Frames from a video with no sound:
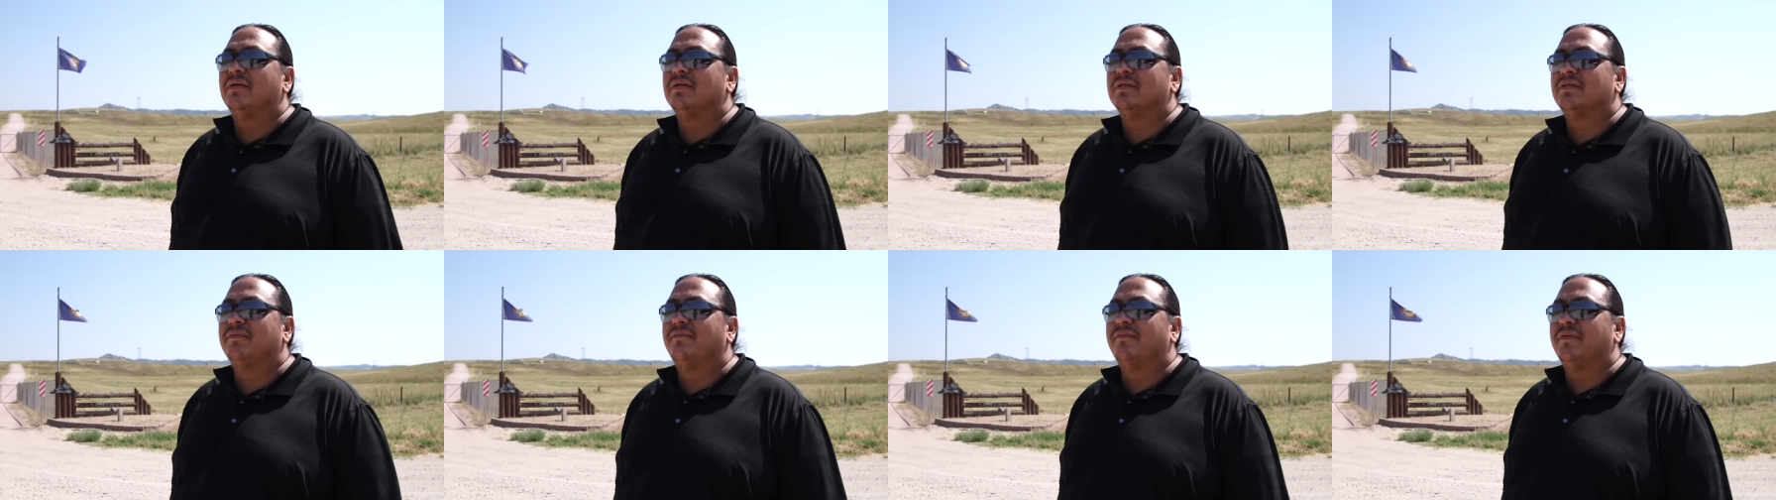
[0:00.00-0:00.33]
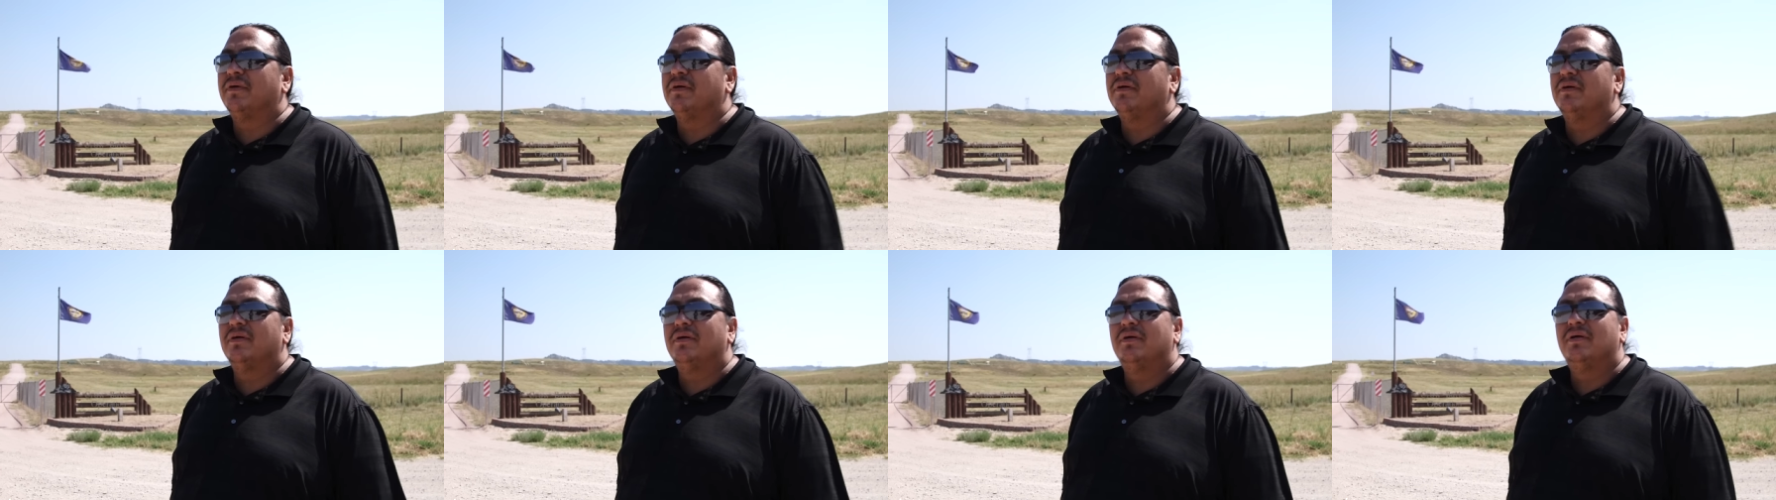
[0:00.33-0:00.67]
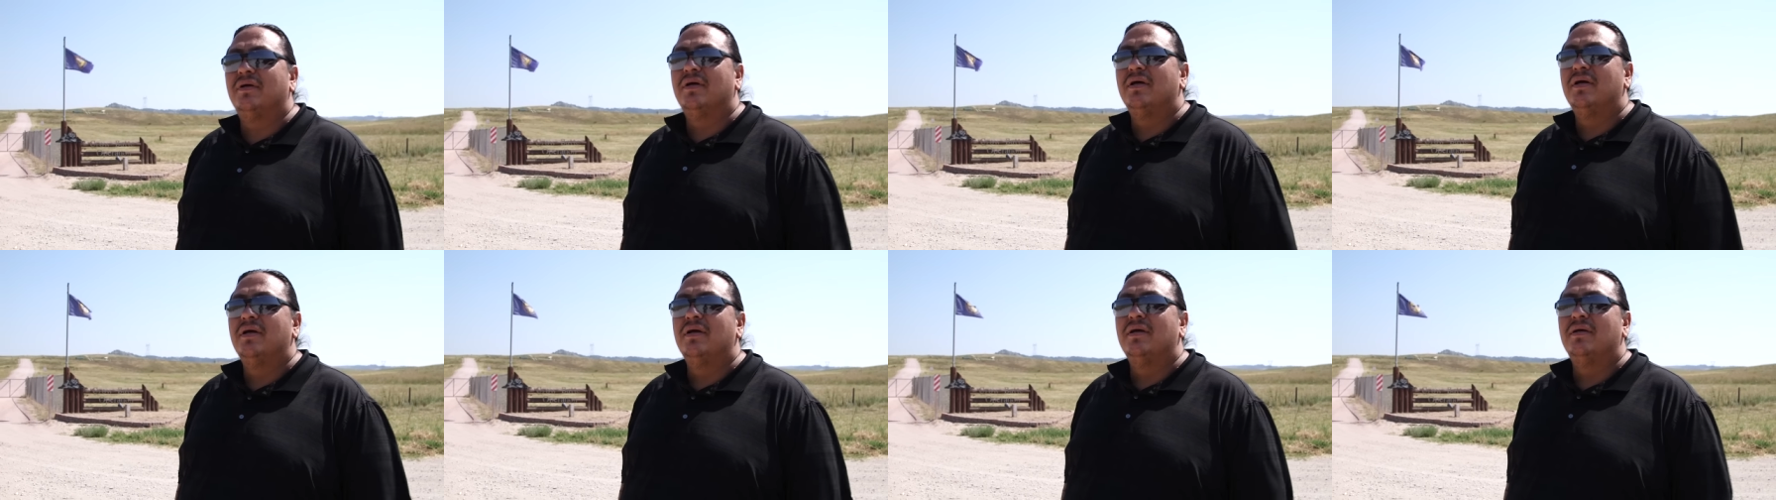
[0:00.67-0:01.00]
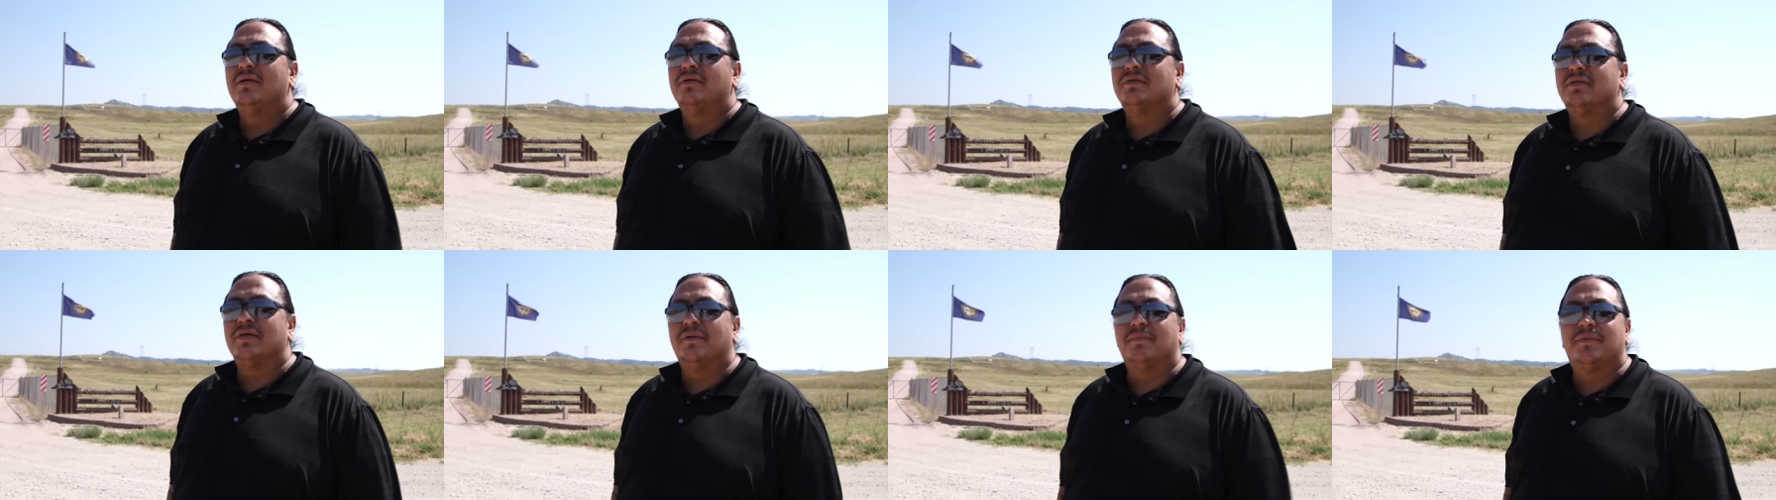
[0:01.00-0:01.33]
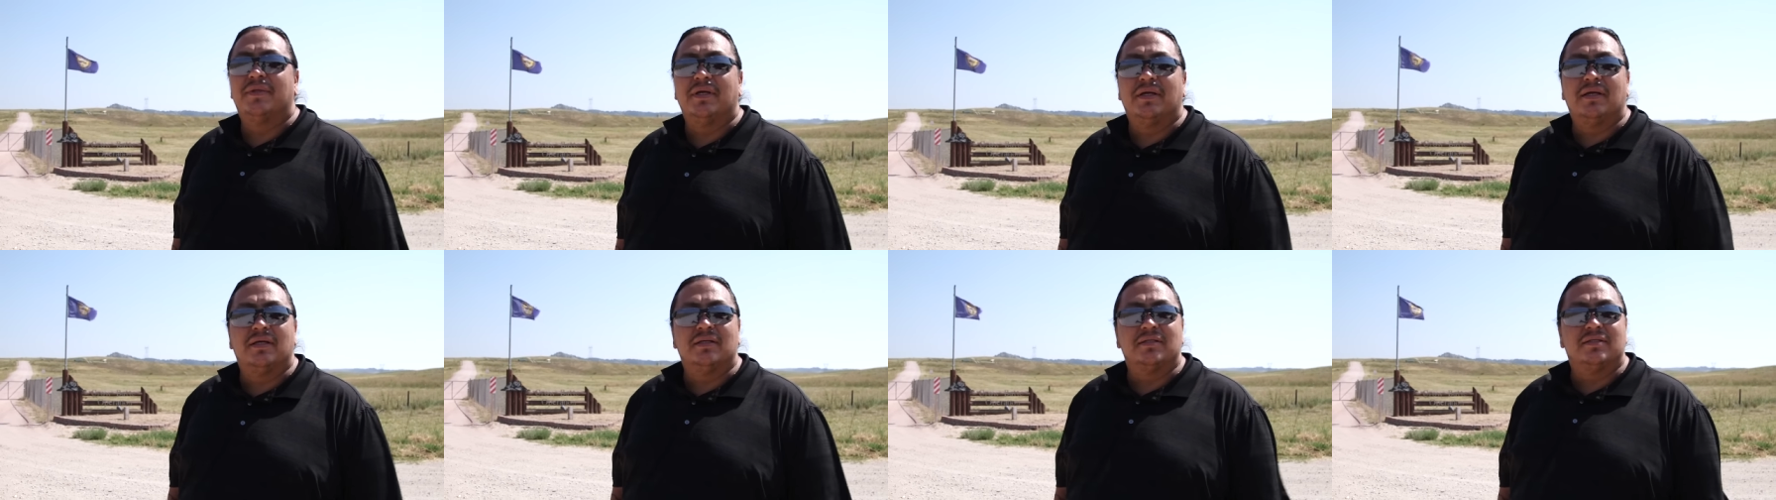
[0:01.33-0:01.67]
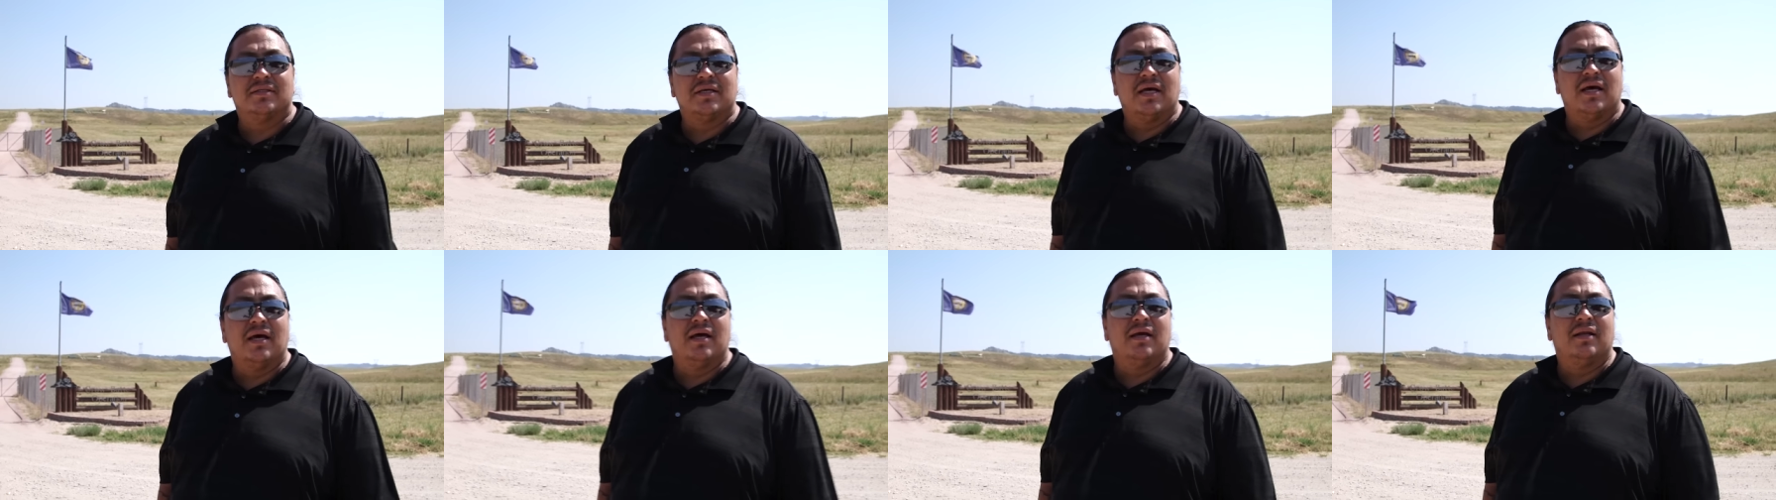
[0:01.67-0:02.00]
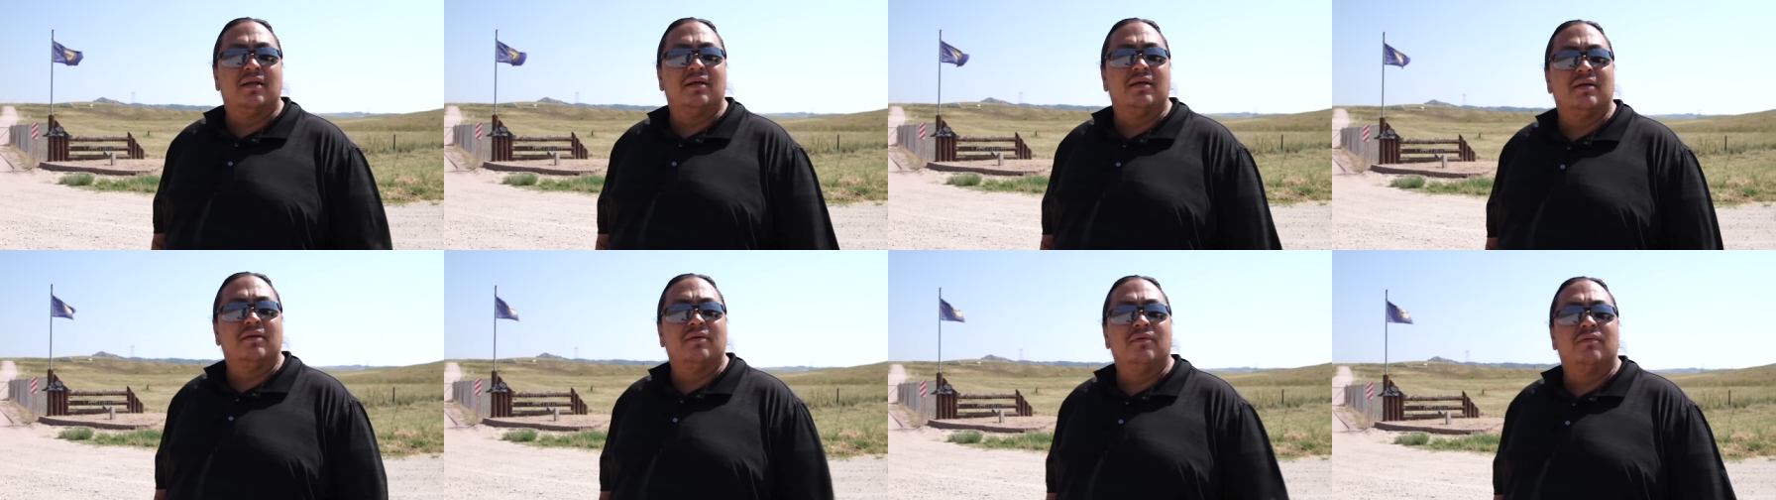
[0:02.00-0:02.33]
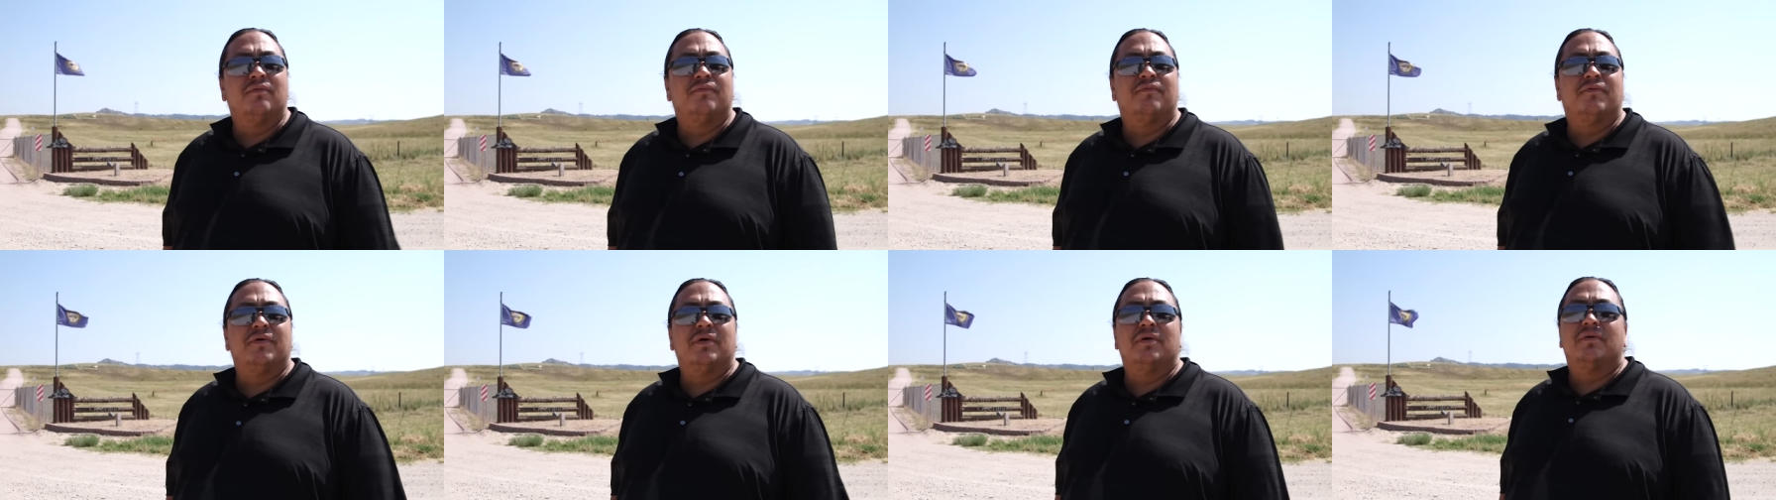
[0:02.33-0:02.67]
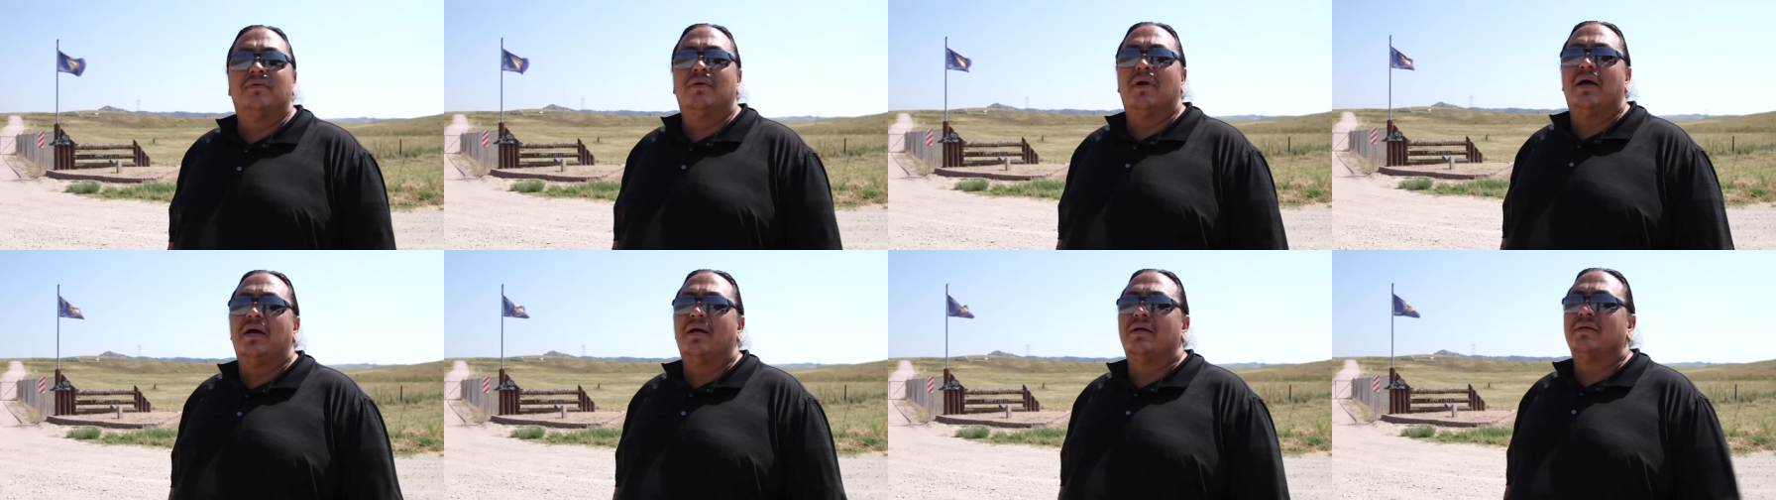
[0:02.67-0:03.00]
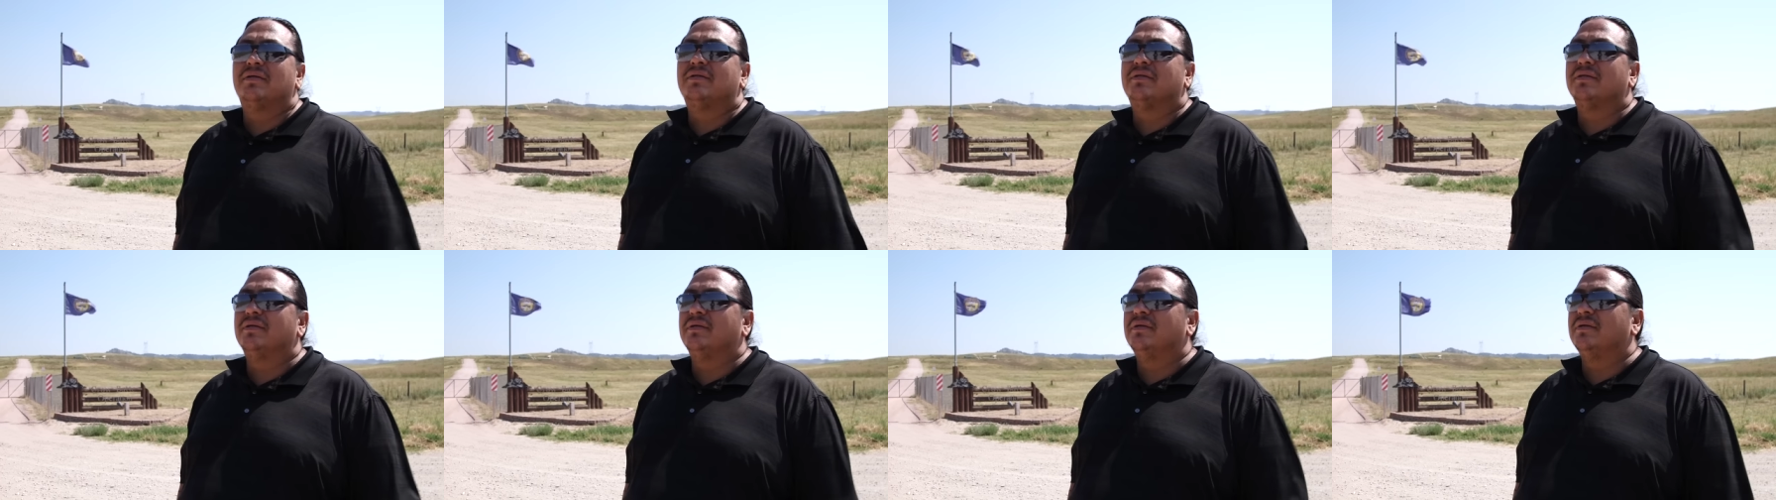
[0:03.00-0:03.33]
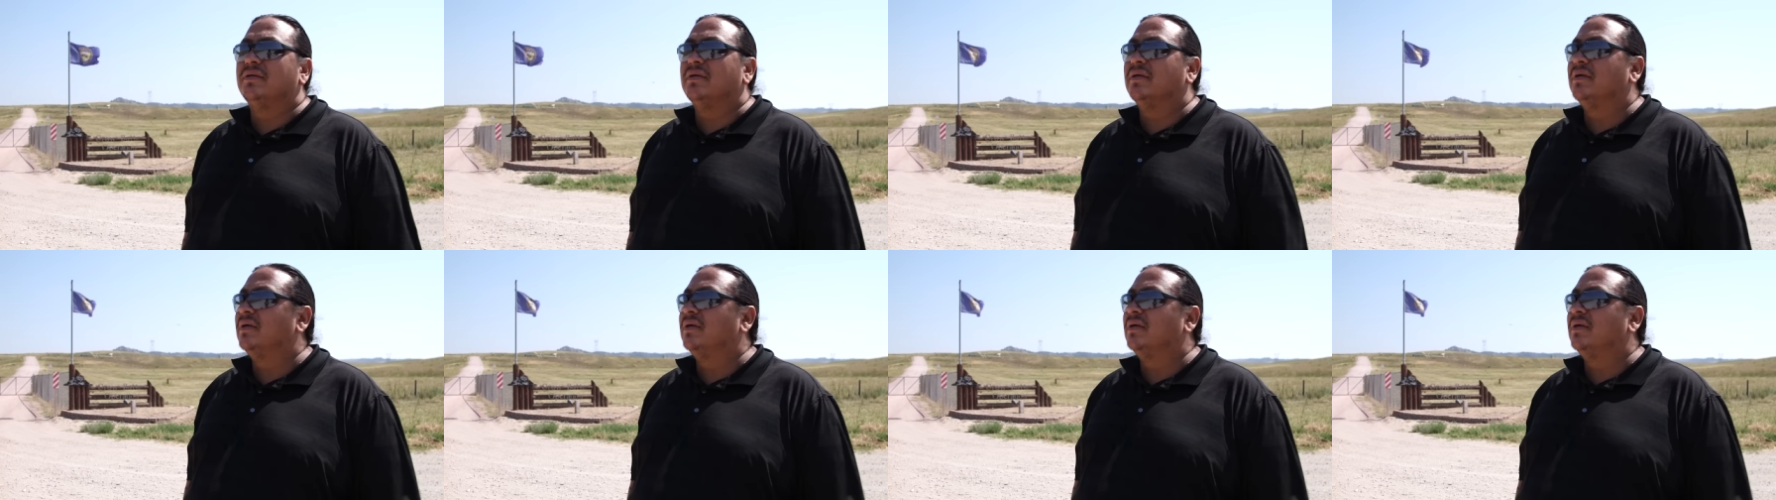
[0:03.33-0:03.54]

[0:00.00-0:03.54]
I just feel something inside, don't feel right. So